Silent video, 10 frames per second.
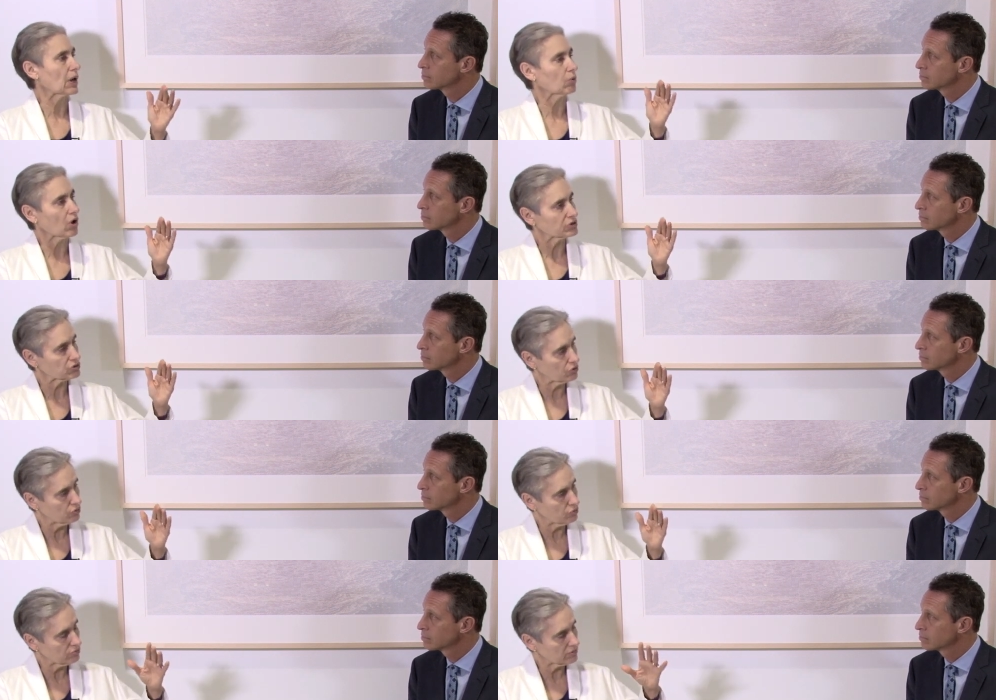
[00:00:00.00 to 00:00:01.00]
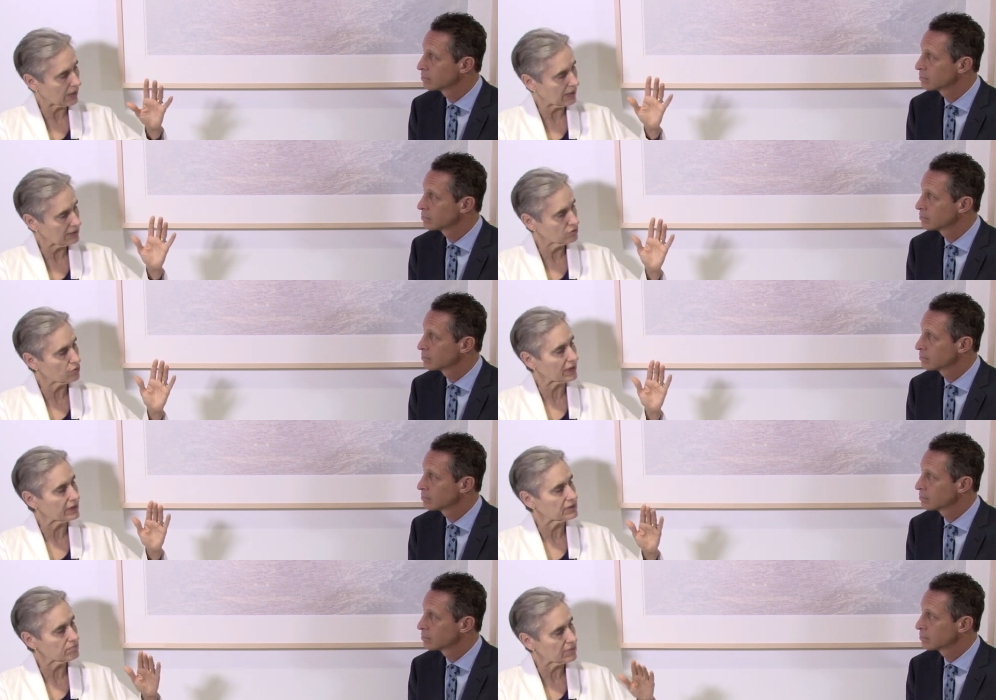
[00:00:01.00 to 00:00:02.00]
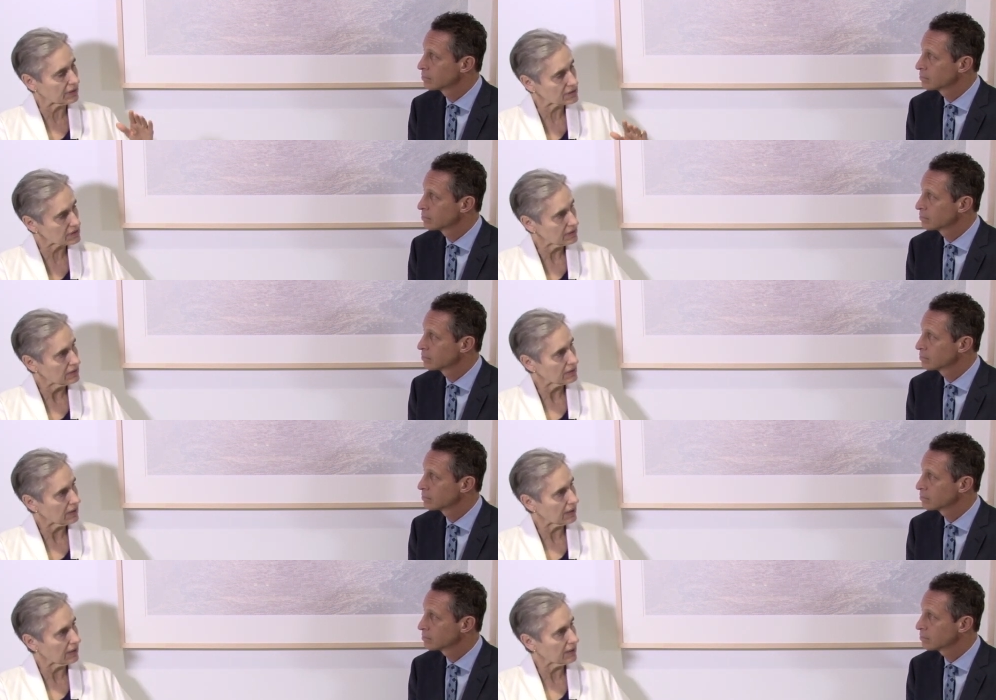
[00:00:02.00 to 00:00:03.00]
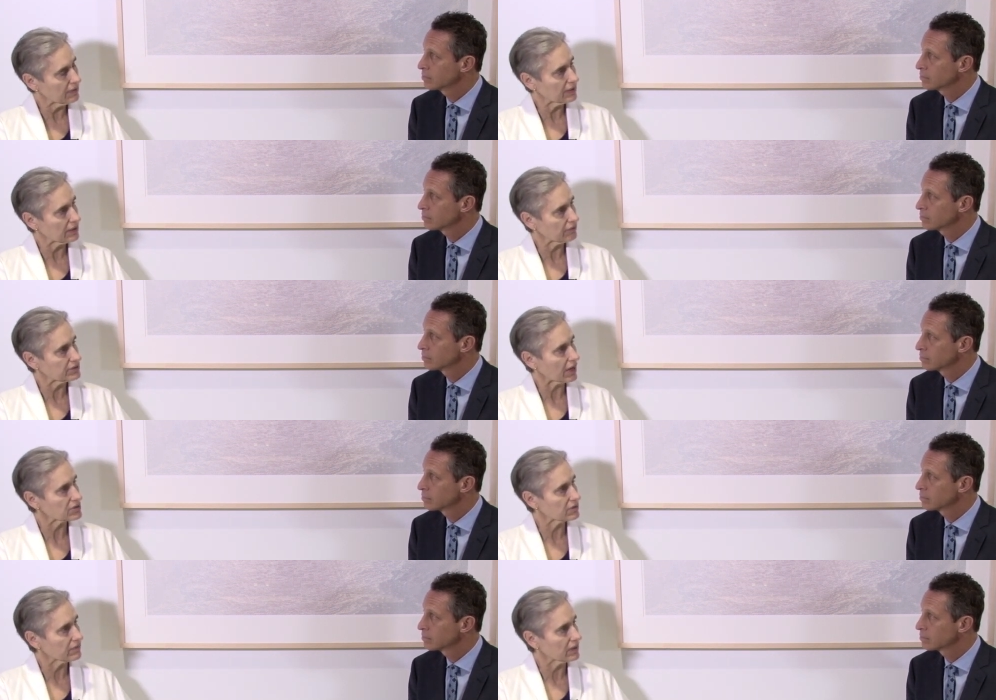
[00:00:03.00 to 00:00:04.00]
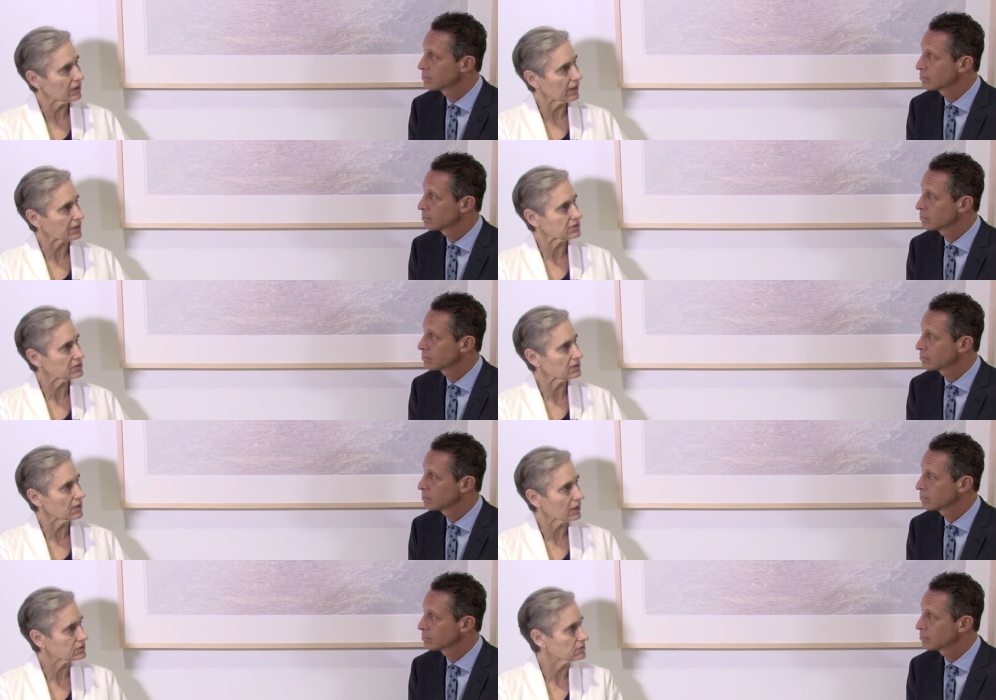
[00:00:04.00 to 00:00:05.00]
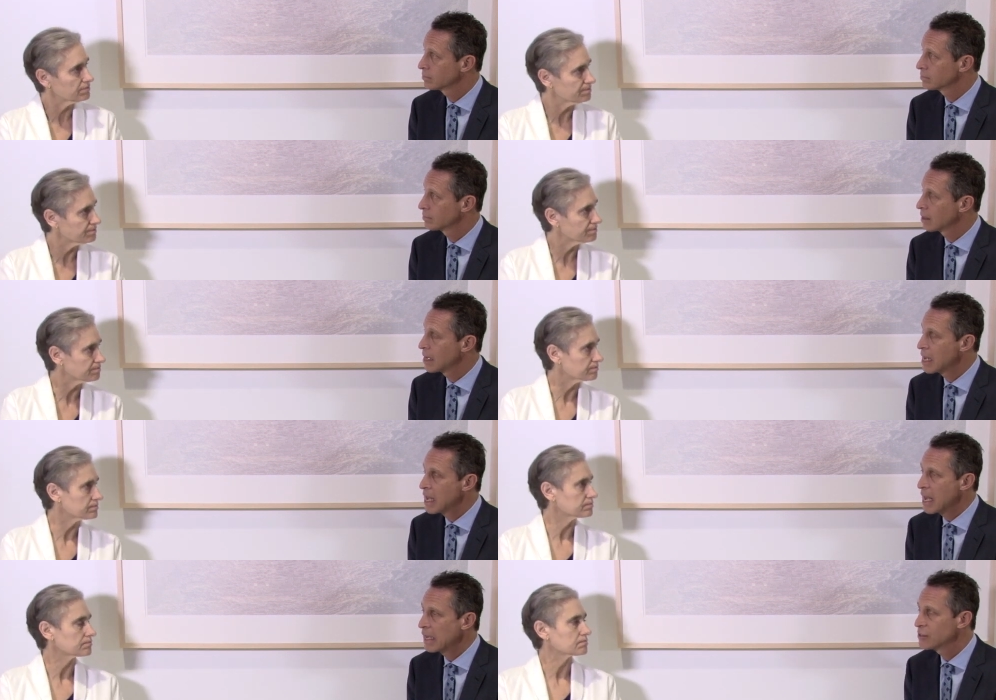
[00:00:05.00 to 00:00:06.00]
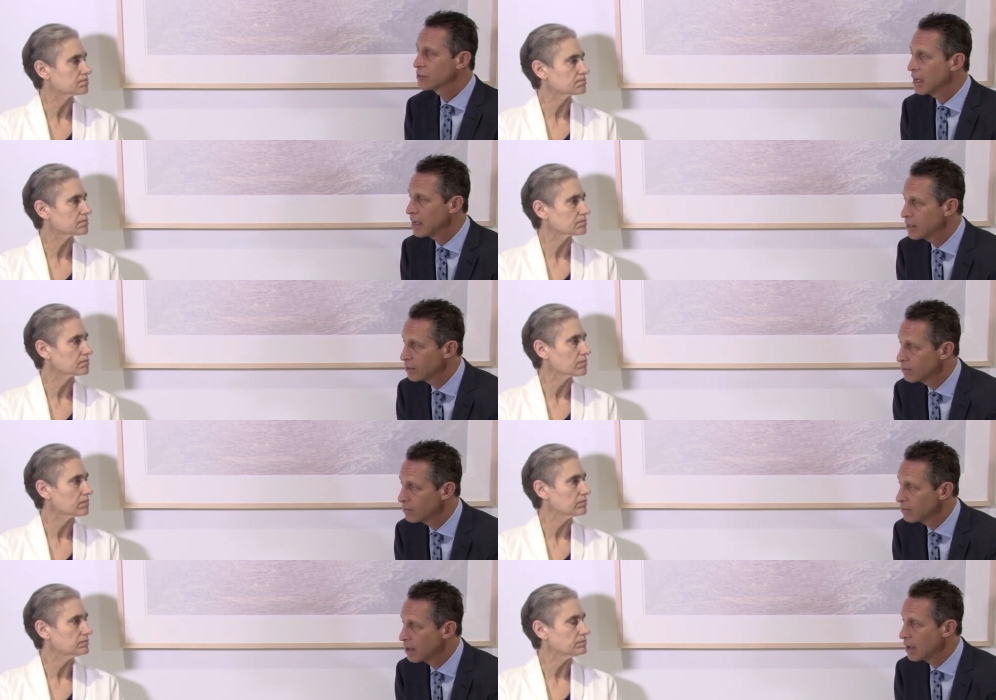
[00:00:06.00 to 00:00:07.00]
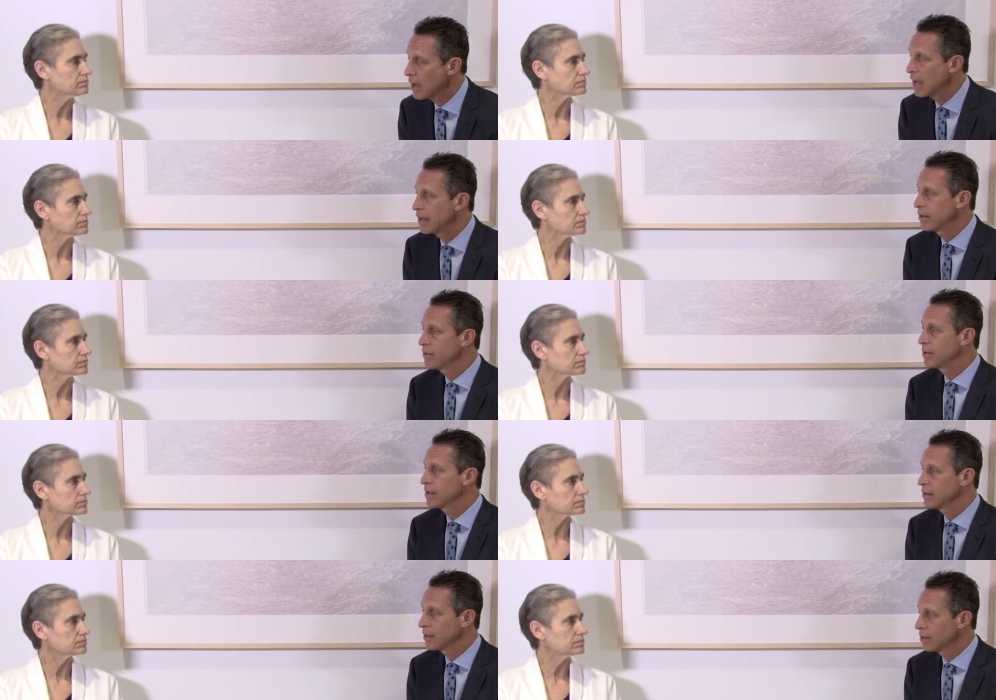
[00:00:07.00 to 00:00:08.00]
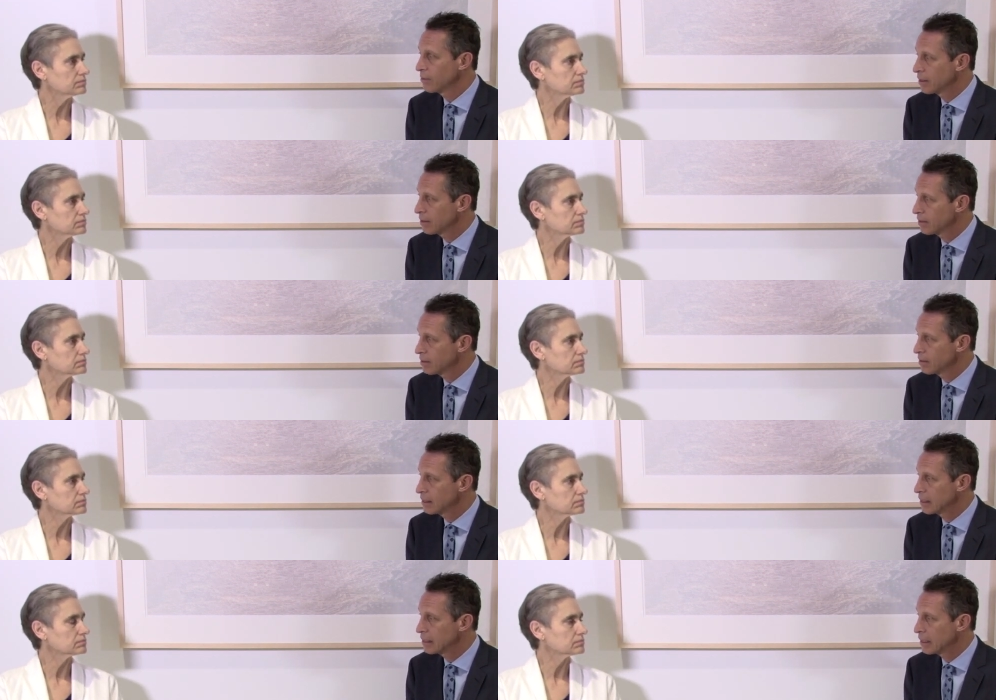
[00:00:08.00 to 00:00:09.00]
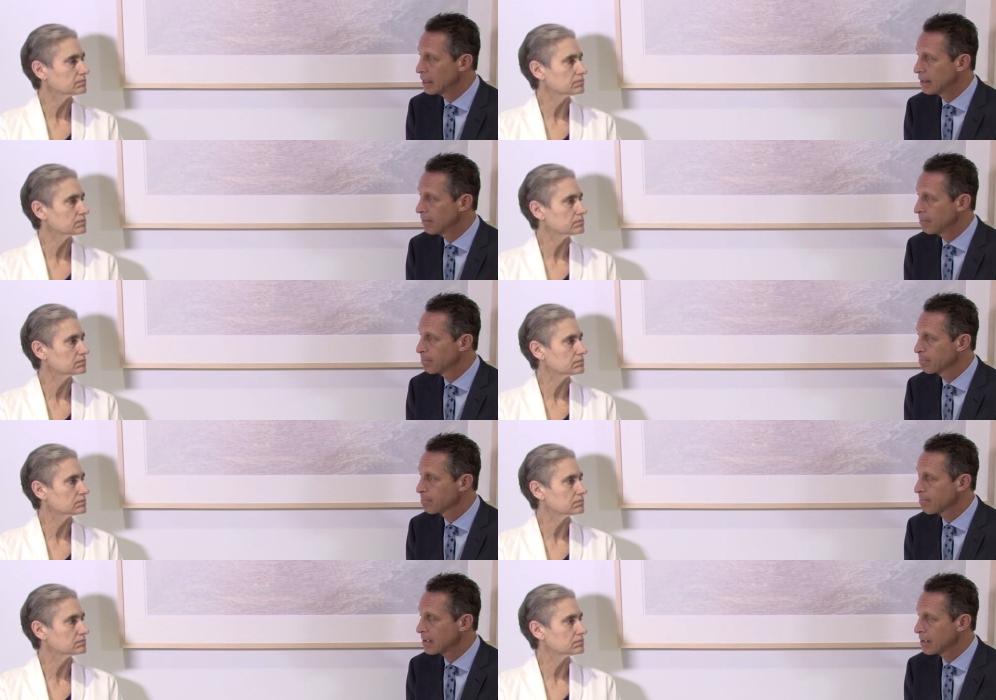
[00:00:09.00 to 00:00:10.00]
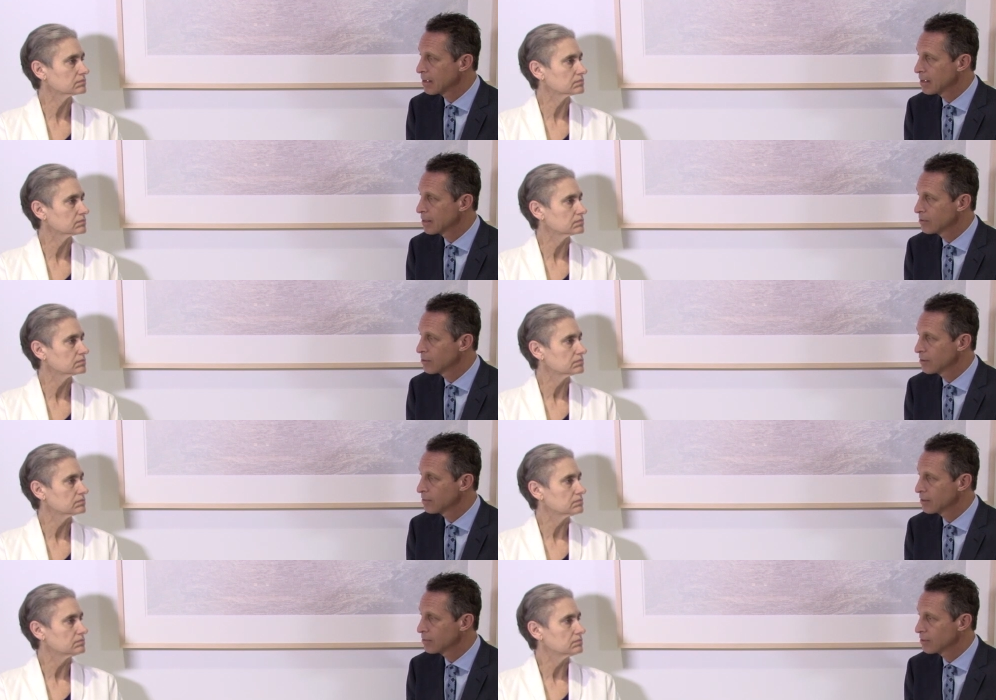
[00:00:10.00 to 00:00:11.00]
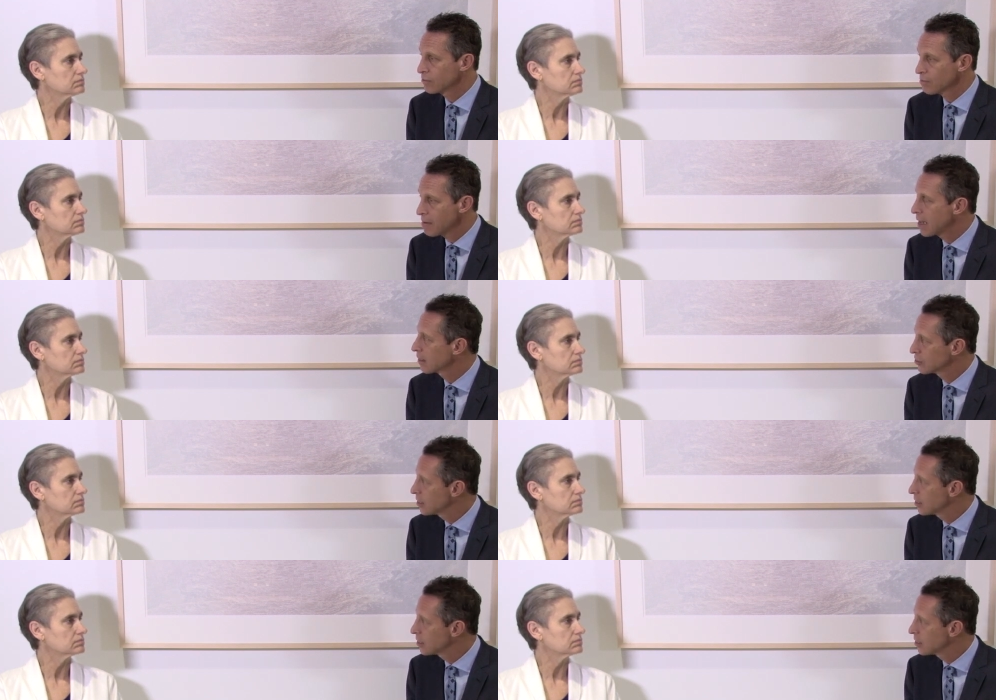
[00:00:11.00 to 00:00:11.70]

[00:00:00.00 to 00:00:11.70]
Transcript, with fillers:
Speaker 1: that will also uh, greatly diminish mm. the irritation of the lectins in nuts. Mm.
Speaker 2: And so, how do you how do you deal with the um, sort of this, this, dramatic